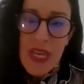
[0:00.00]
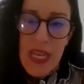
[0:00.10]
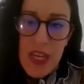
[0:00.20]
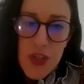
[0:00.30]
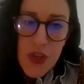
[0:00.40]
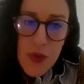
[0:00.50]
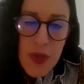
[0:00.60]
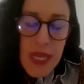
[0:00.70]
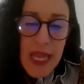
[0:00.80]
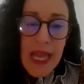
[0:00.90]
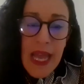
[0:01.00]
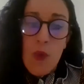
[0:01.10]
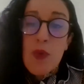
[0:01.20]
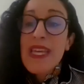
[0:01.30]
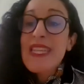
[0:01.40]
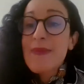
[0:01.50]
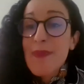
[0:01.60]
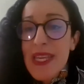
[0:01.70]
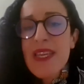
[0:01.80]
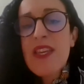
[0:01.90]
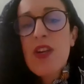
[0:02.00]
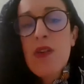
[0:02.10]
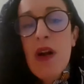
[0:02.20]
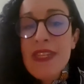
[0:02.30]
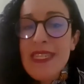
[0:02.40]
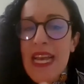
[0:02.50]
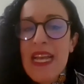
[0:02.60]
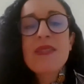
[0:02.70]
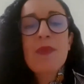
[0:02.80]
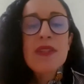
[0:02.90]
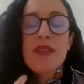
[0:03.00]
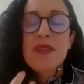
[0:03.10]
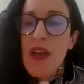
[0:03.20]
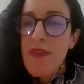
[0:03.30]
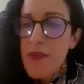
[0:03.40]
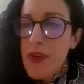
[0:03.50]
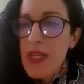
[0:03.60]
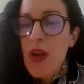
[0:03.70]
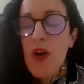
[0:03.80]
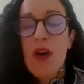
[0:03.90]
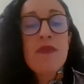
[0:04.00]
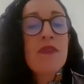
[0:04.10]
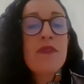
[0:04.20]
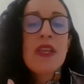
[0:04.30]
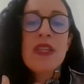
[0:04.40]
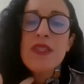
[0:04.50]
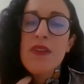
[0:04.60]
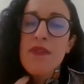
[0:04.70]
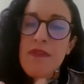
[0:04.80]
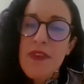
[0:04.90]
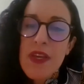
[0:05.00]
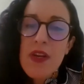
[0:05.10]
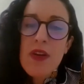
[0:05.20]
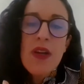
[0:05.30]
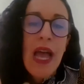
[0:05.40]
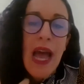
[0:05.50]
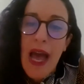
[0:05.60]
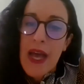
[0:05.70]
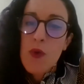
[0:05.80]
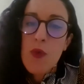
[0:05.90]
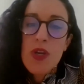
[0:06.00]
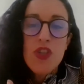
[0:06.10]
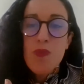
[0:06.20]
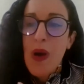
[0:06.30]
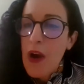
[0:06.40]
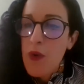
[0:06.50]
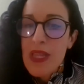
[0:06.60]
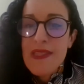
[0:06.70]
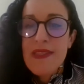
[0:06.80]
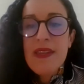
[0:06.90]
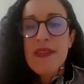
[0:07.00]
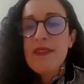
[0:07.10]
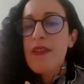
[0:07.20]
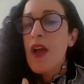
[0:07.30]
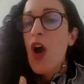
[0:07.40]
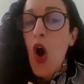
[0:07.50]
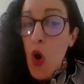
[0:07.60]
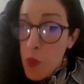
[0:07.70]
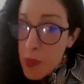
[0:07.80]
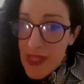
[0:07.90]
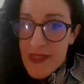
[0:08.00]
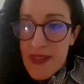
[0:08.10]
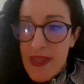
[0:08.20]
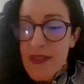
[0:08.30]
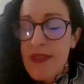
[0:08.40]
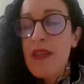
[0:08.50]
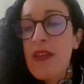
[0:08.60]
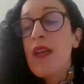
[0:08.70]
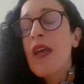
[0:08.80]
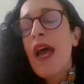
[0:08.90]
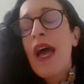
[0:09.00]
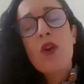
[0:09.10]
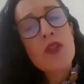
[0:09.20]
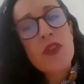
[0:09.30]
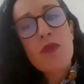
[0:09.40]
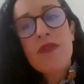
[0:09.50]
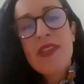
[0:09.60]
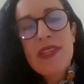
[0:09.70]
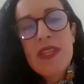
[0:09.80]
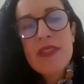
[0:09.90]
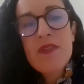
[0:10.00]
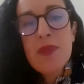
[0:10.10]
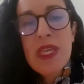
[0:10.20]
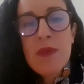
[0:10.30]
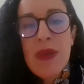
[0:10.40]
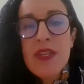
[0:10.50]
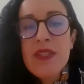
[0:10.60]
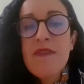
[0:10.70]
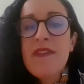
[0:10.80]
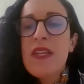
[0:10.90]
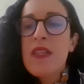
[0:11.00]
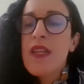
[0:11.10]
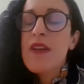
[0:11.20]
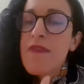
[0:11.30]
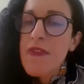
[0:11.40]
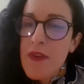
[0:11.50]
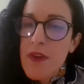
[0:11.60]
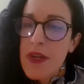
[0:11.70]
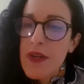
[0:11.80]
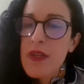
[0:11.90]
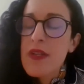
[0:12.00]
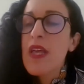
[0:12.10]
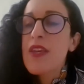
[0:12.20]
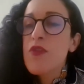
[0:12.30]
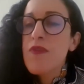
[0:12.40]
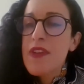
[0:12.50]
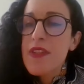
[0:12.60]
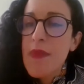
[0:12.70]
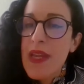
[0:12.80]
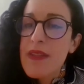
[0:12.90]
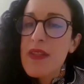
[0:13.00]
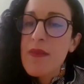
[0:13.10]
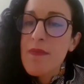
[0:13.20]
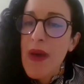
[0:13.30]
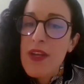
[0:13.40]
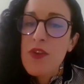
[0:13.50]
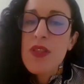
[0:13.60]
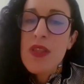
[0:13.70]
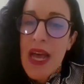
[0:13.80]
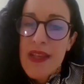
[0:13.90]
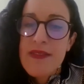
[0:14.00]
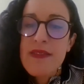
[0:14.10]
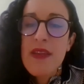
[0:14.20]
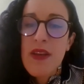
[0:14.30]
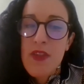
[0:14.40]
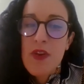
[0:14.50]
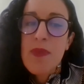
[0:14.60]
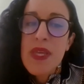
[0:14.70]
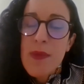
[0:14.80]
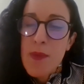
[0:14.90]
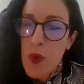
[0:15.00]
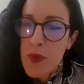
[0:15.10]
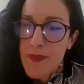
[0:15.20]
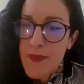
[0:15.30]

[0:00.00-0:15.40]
issue. We can speak here of intense mental suffering, of feelings of fear, anguish, powerlessness, hopelessness, and also of a sense of being made to feel inferior, like you fundamentally matter less than other people.